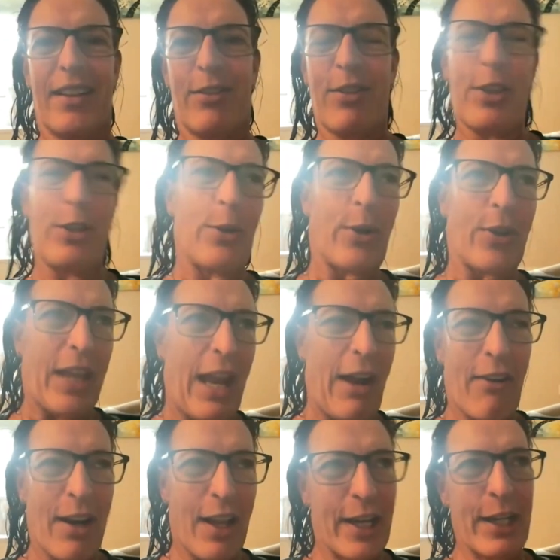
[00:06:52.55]
the North
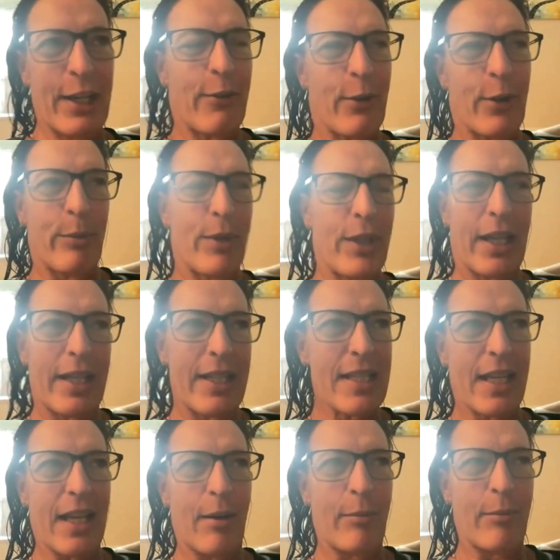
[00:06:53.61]
Carolina group that like to
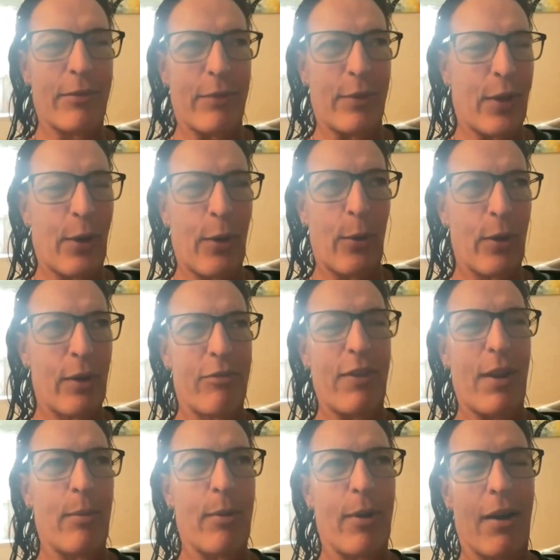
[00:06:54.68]
come for the whole of
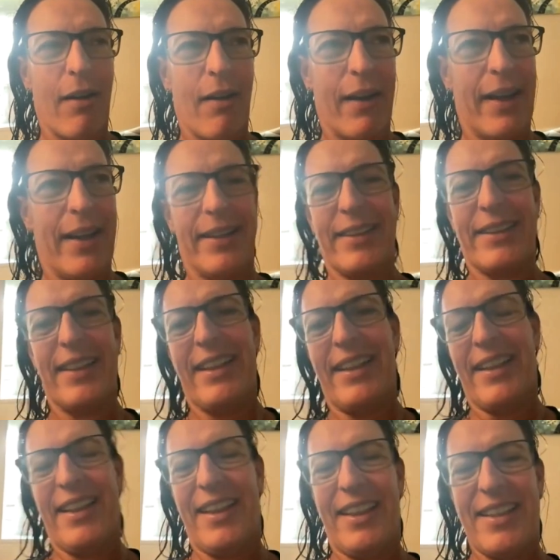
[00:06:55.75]
February and
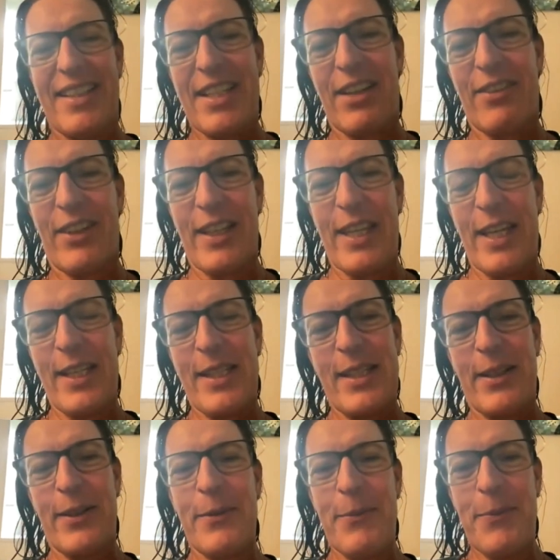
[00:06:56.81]
stuff like that.
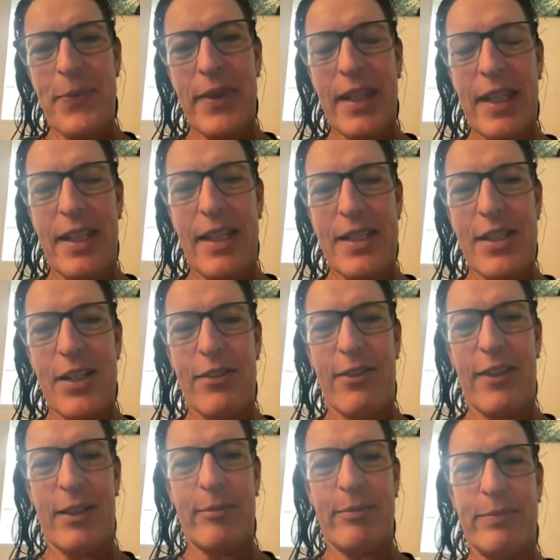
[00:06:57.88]
So yeah, it's good
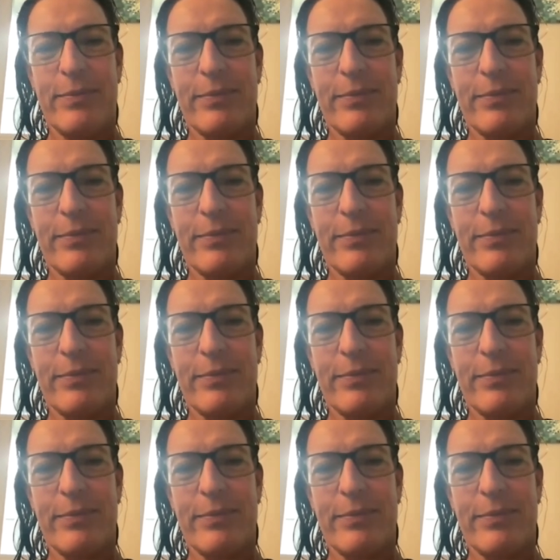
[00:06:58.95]
fun.